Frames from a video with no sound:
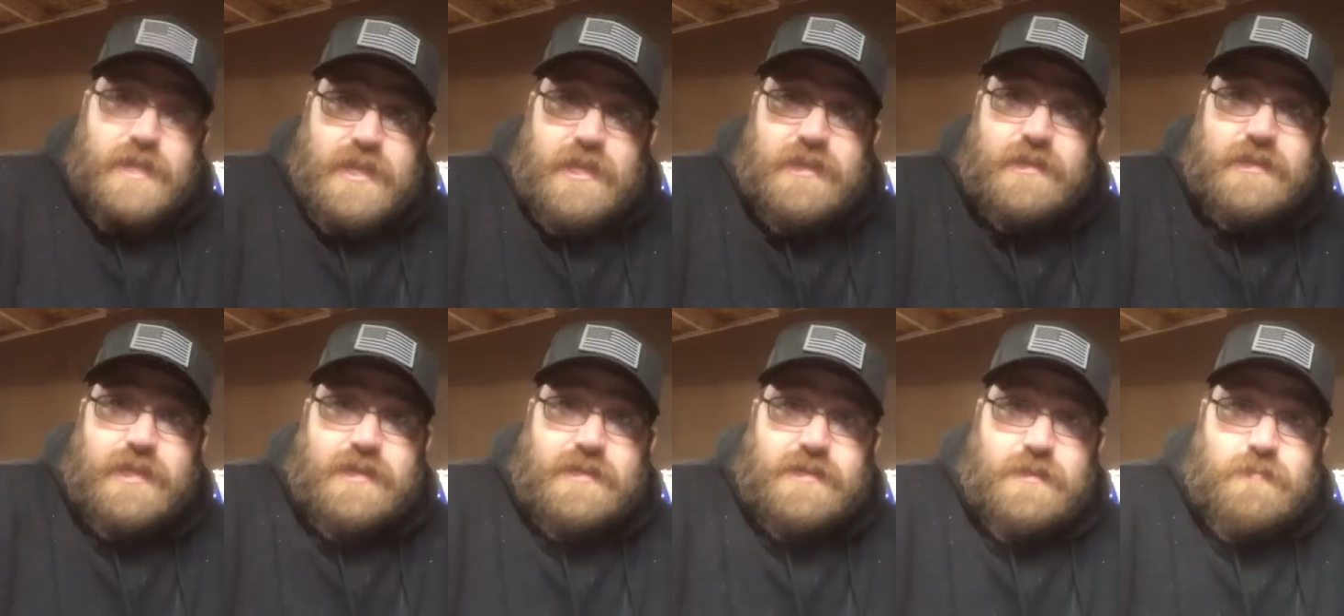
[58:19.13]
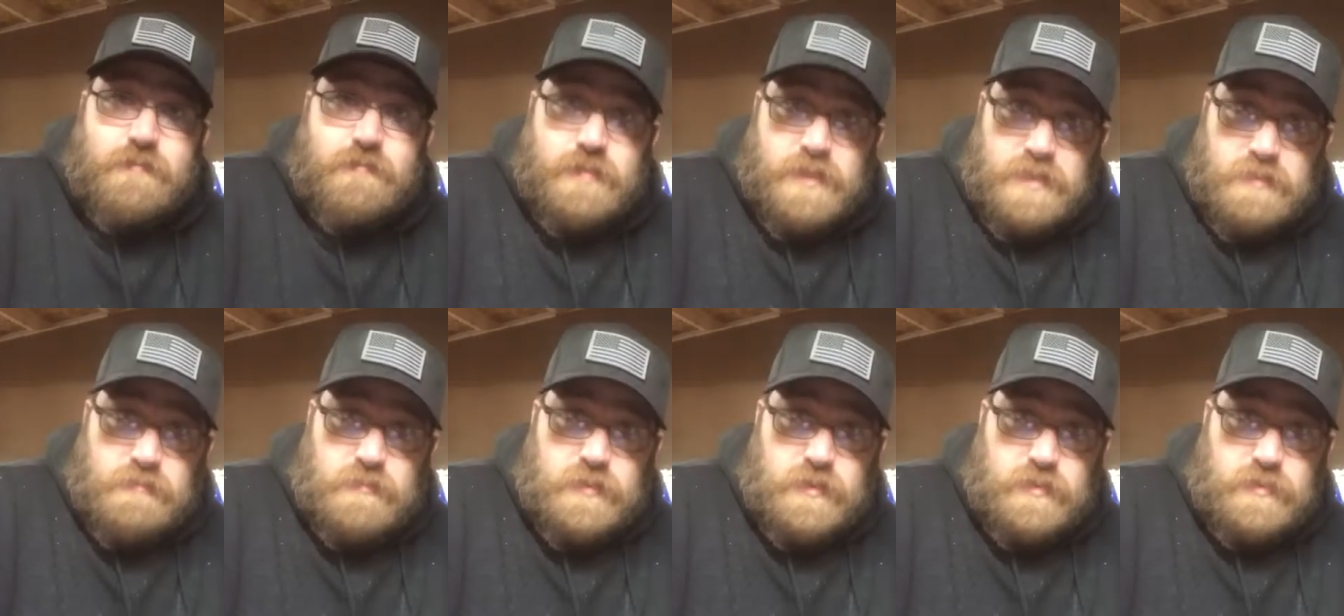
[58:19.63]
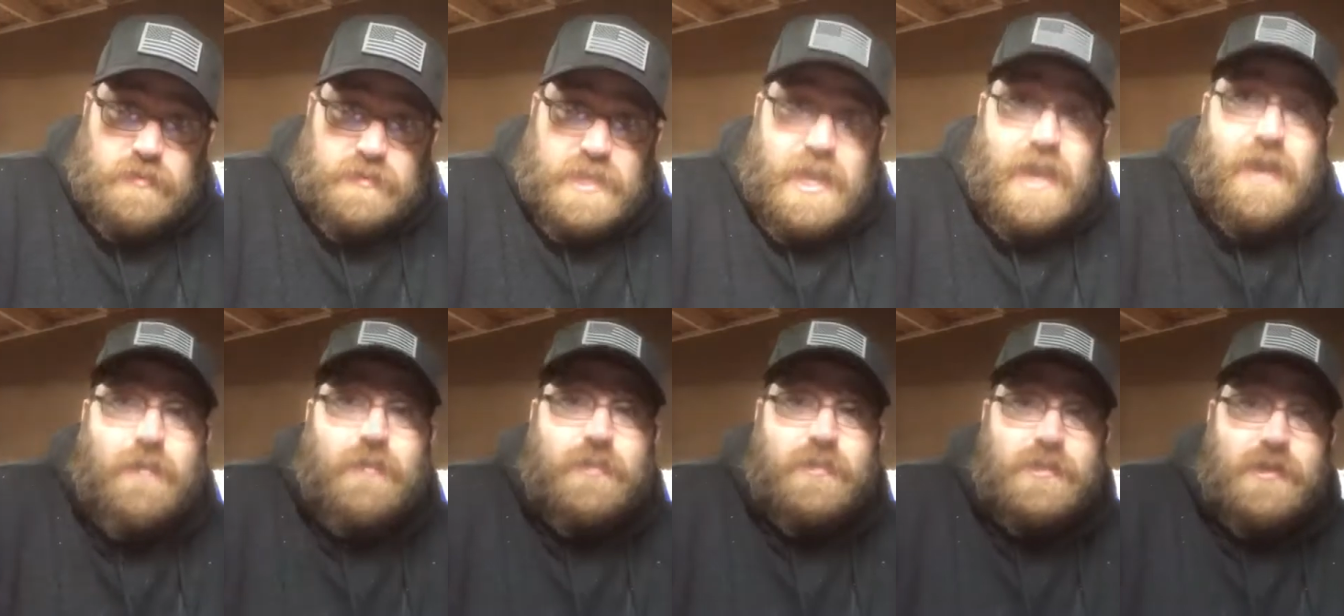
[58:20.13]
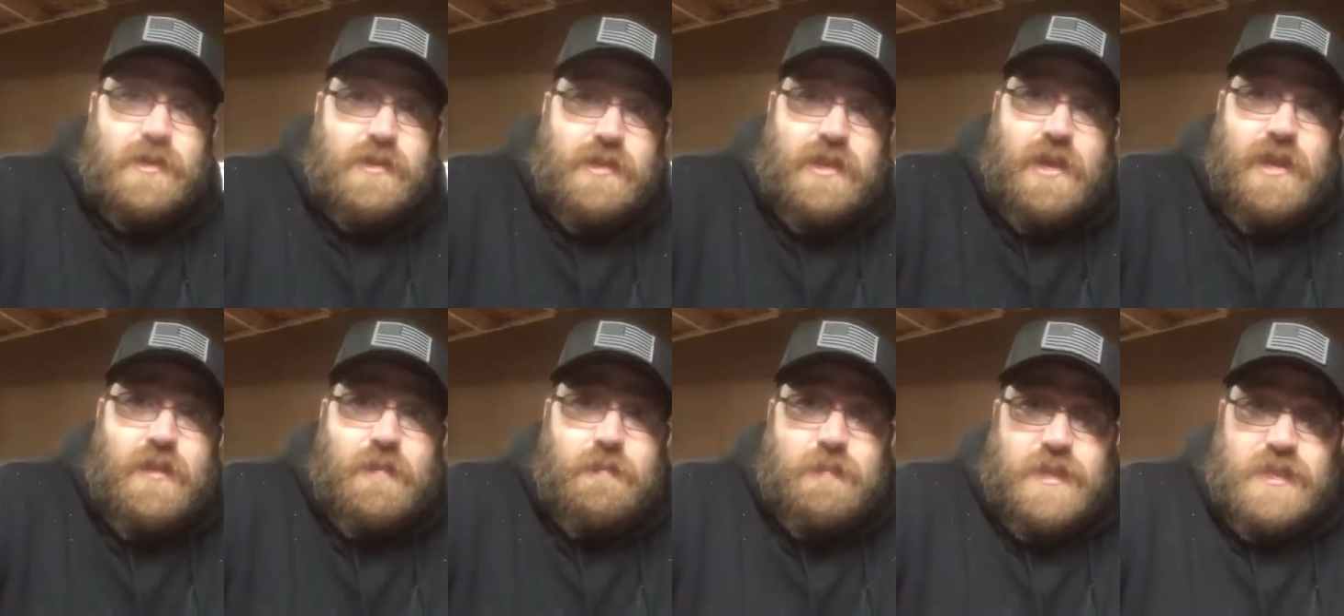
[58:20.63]
pits as in pit bulls. I will show
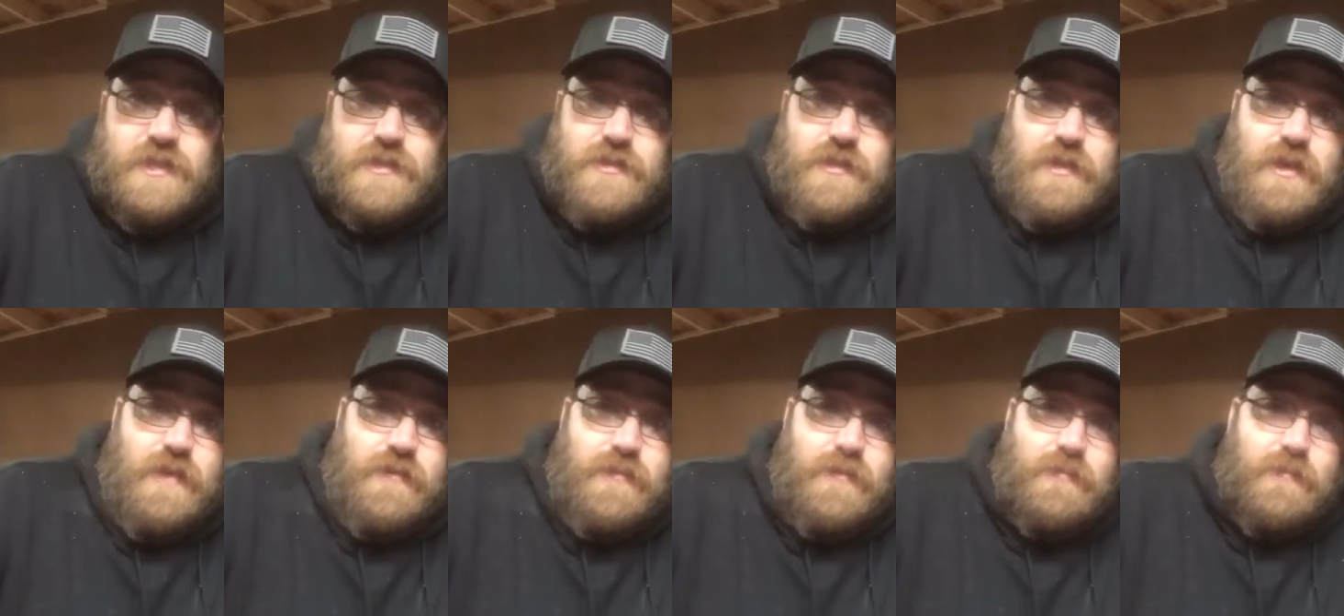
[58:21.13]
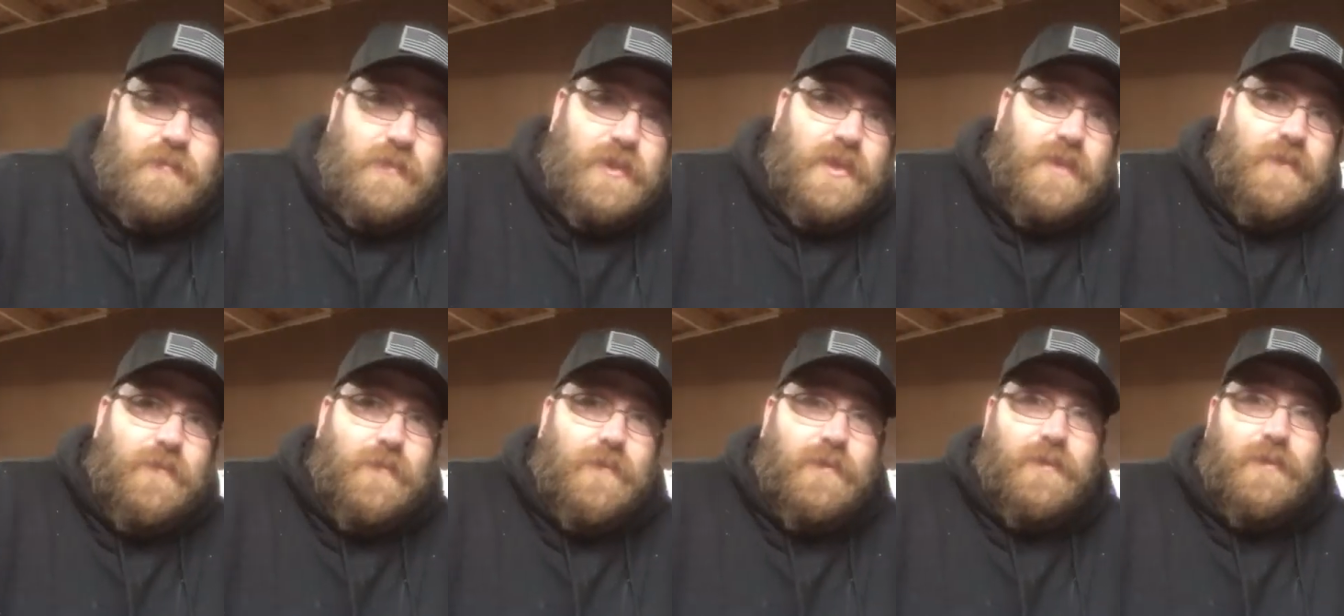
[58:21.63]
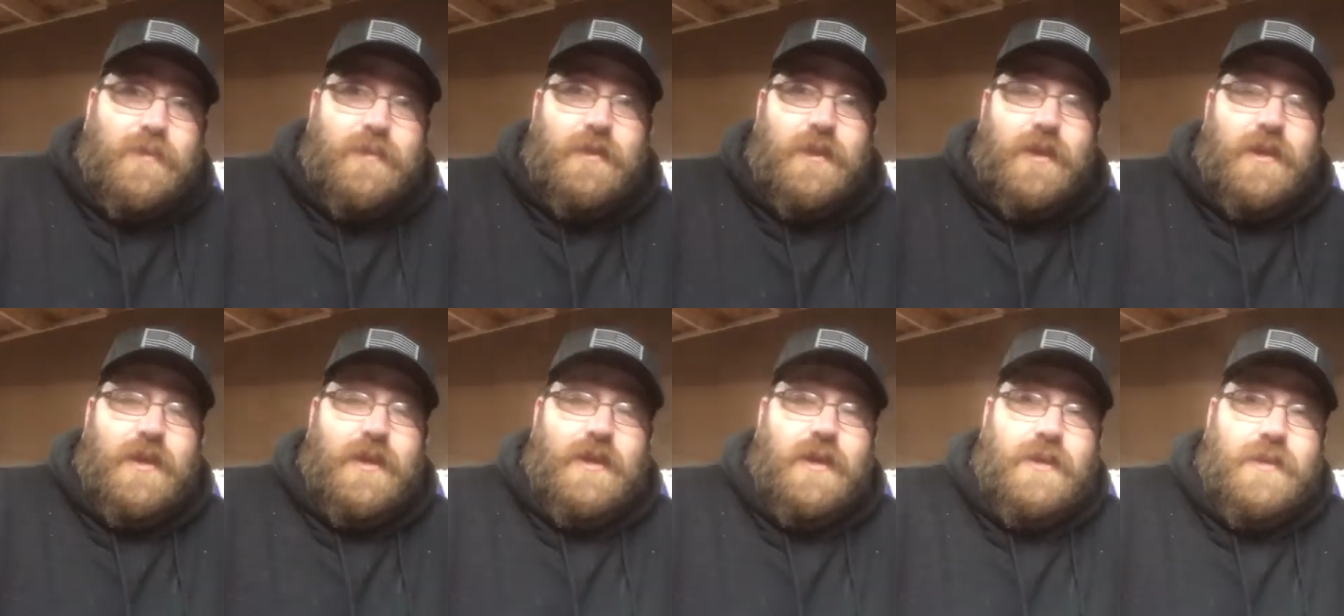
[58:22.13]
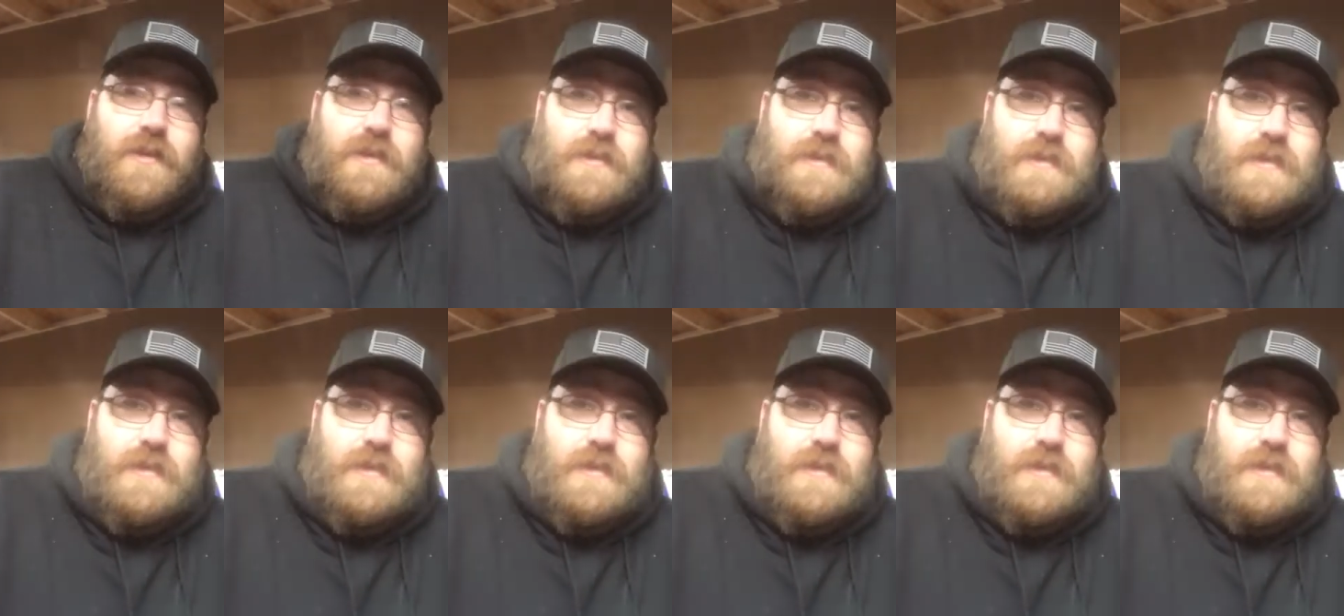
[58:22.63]
y'all a picture of them whenever,